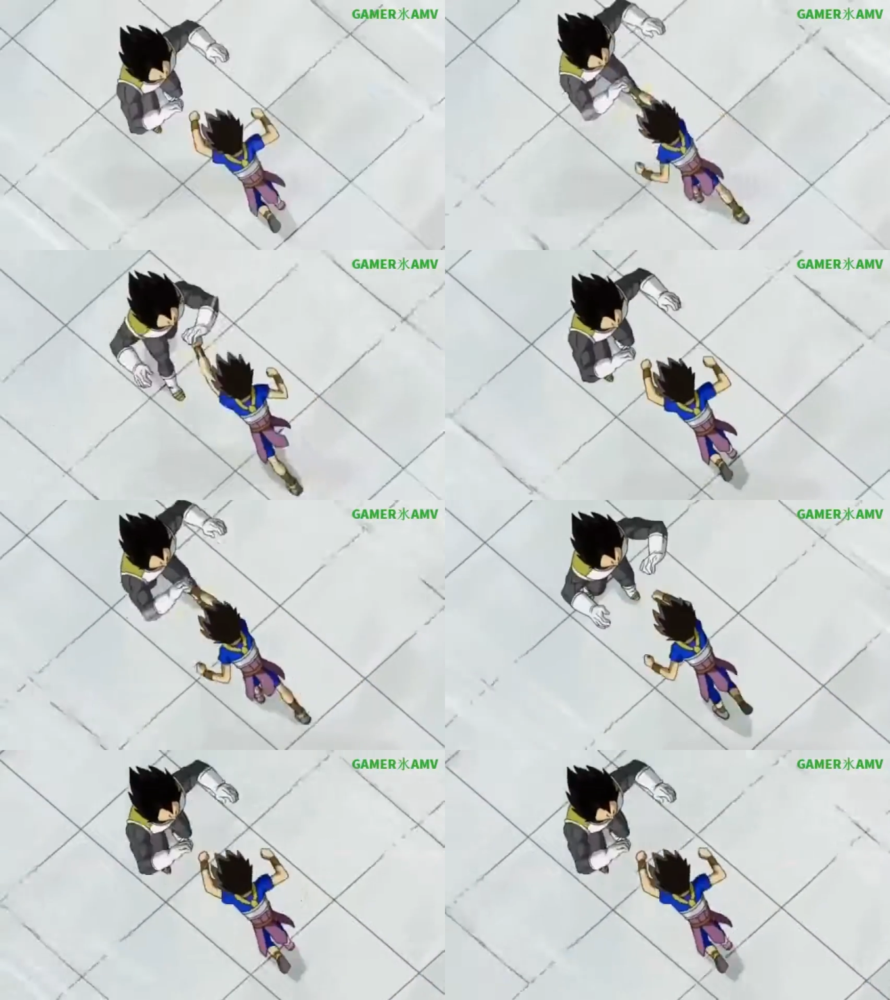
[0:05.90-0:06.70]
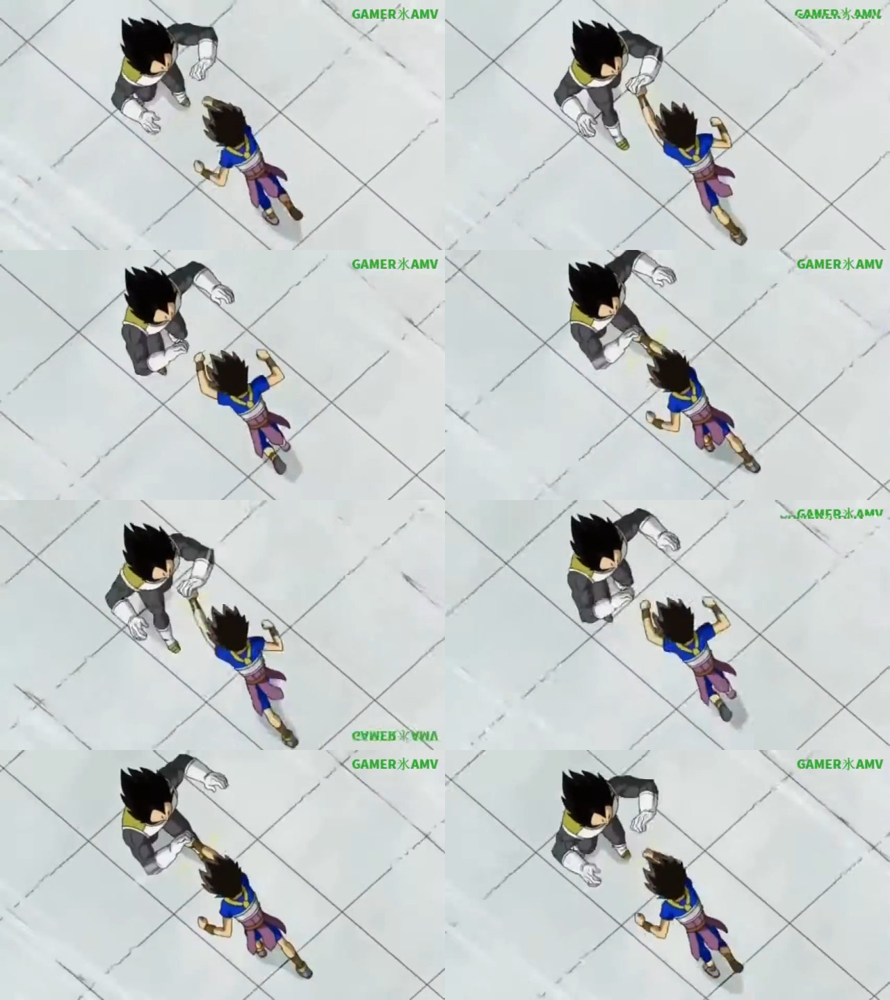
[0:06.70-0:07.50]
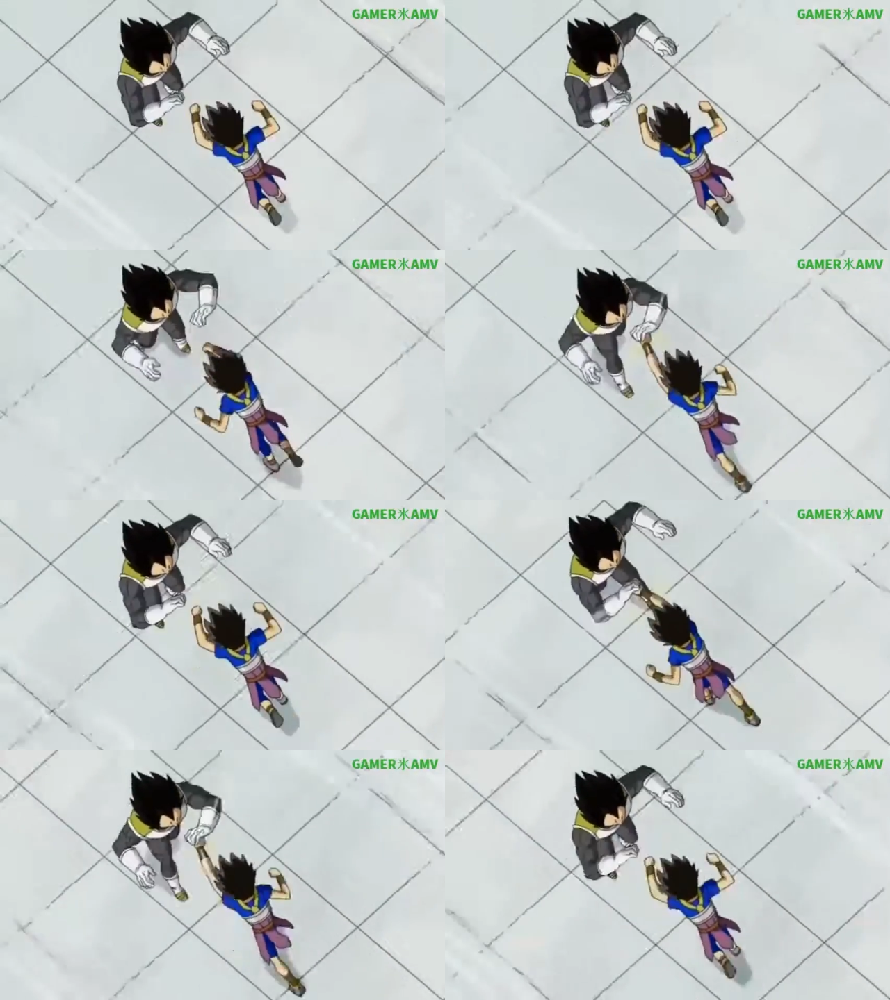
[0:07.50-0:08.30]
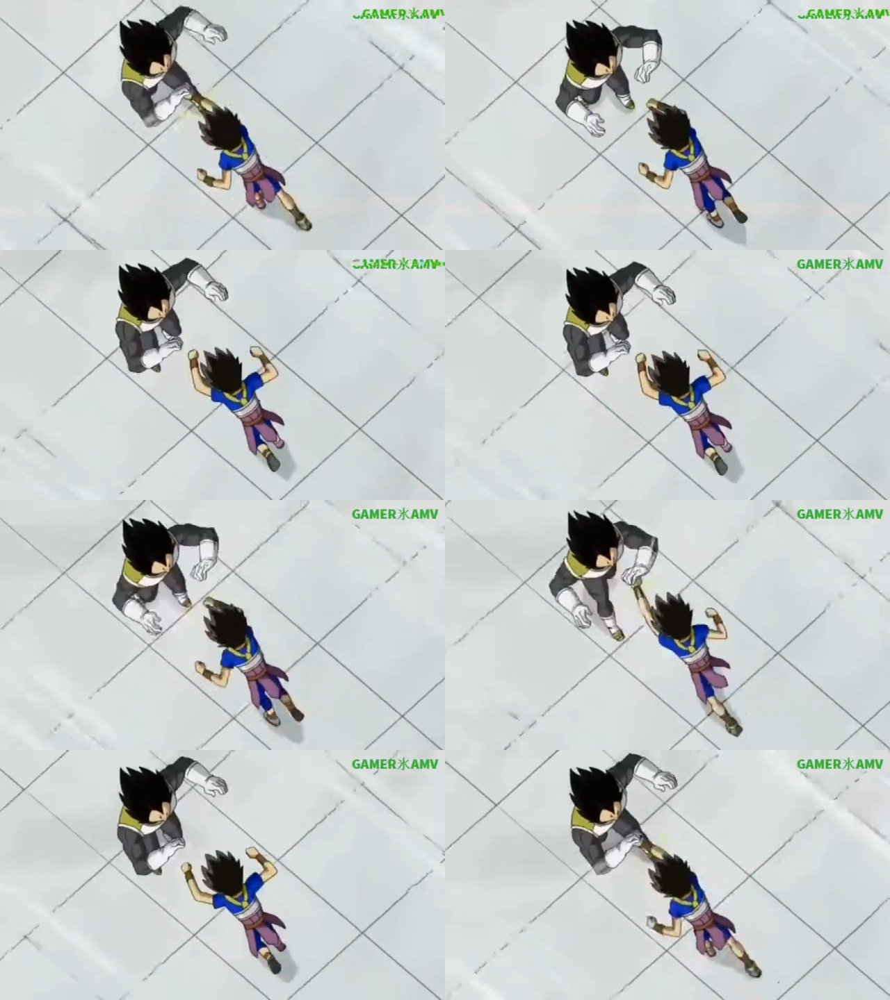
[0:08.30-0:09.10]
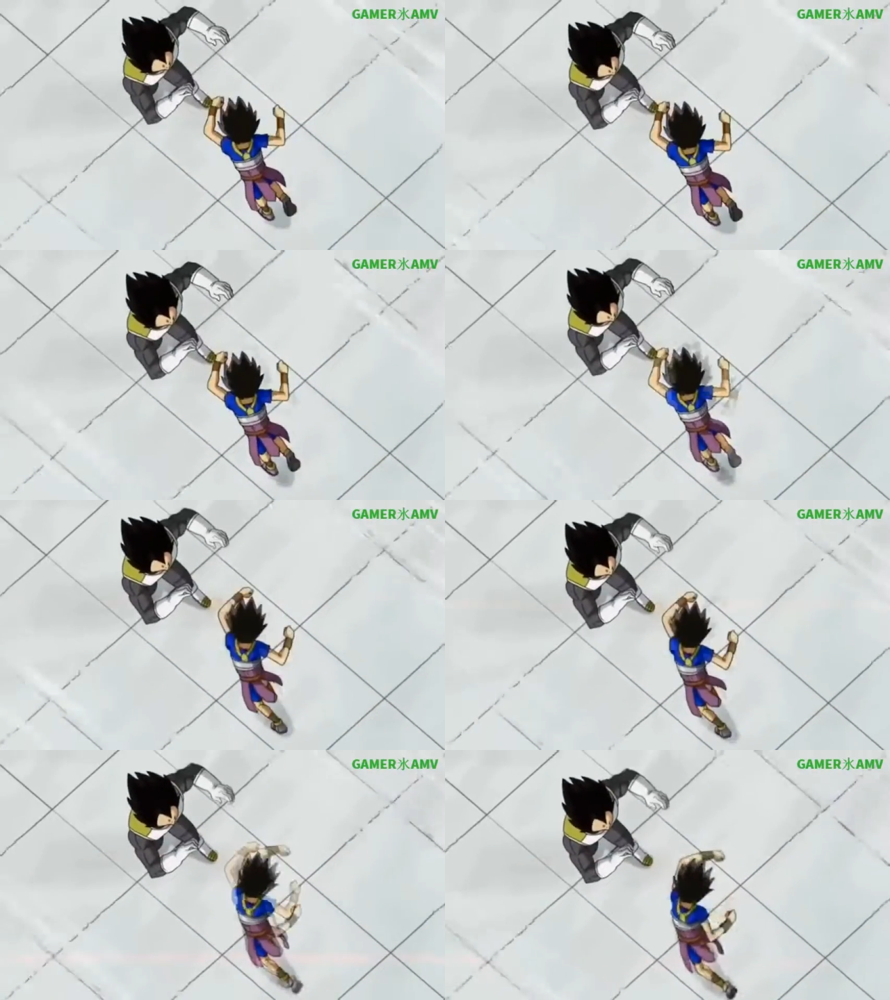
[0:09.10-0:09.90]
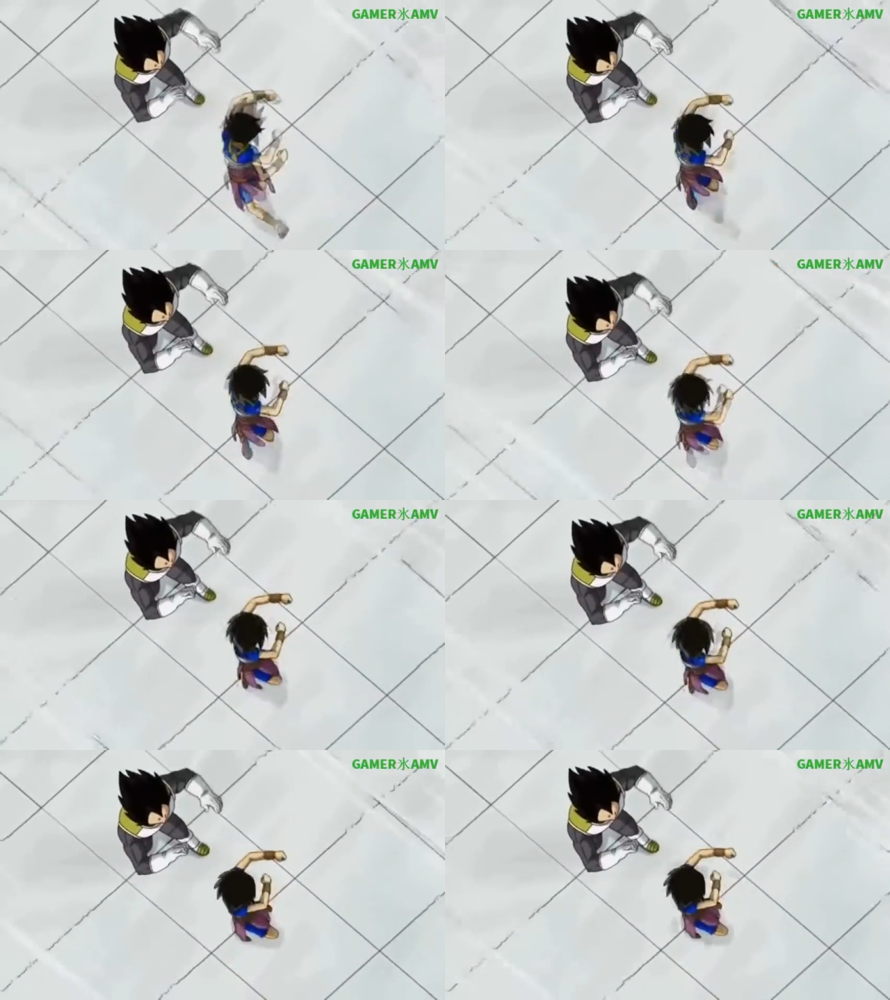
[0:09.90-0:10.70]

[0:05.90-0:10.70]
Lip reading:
No face is visible, so there are no lips to read.